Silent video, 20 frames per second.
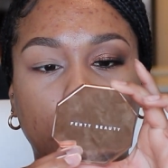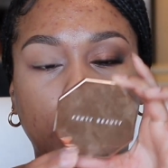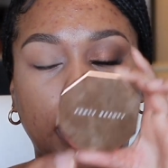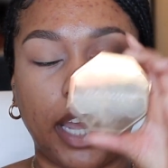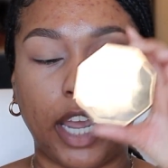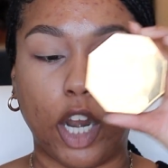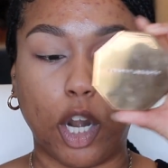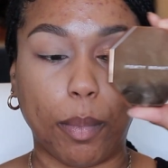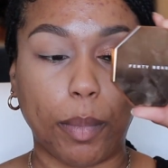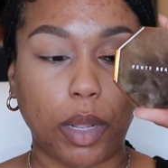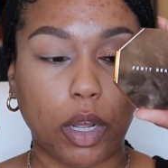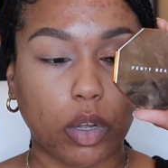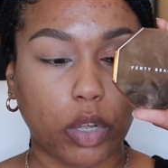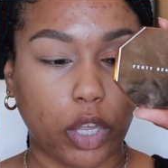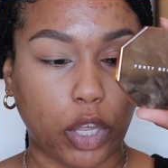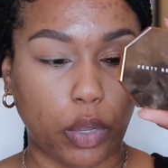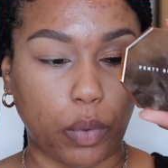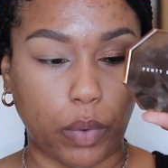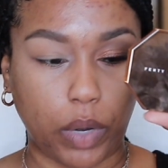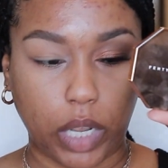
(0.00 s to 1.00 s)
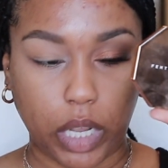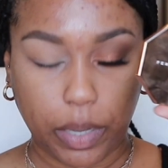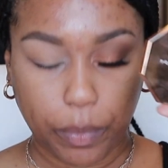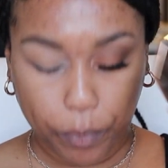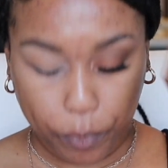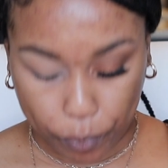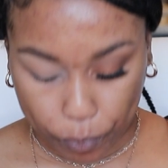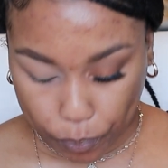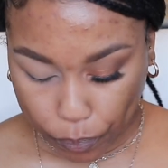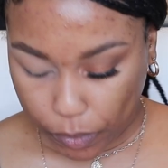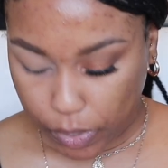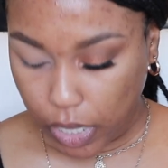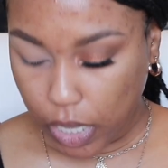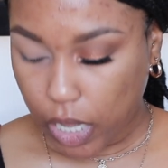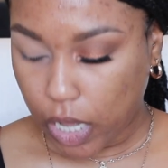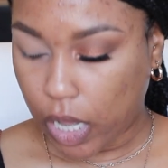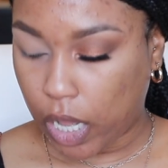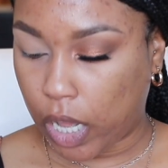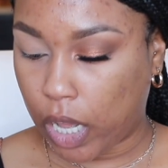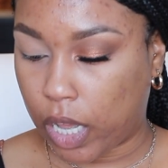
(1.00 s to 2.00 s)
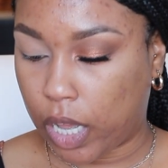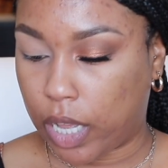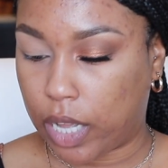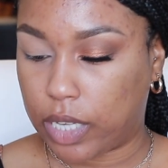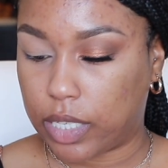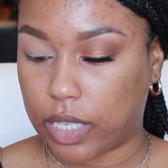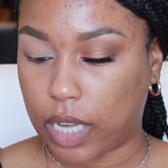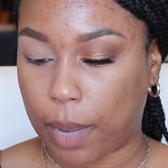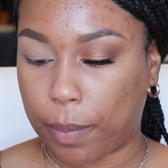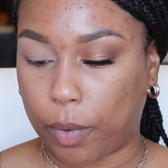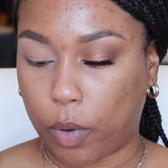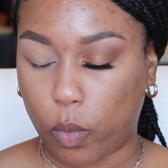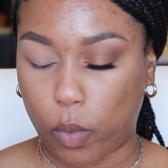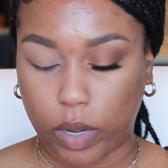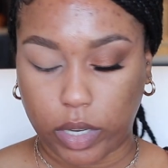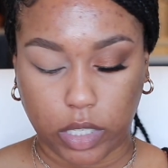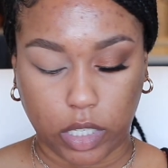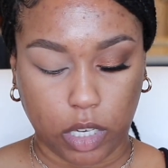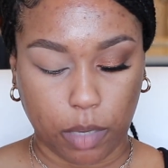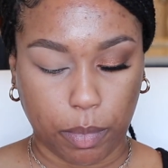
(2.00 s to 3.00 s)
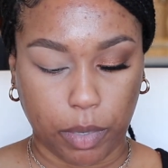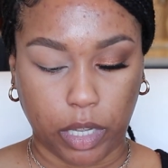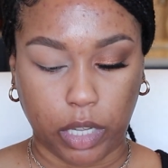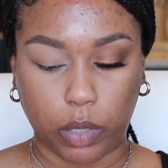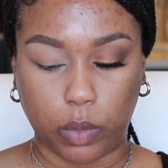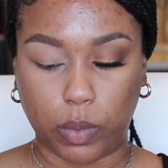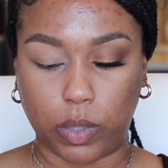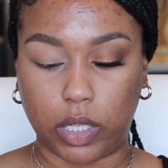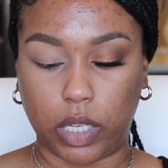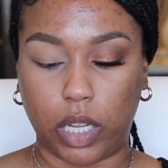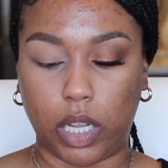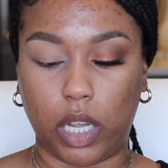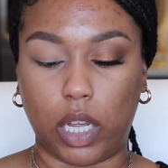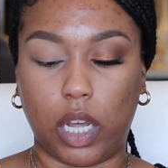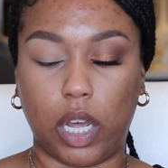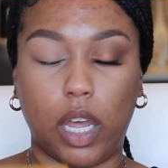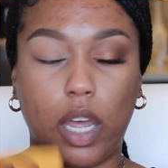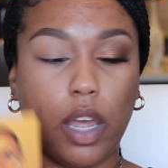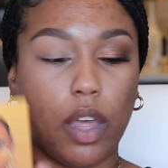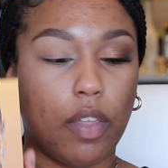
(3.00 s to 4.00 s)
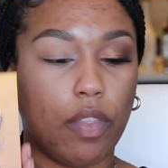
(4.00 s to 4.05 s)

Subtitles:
Caramel Cutie, and I'm going to be using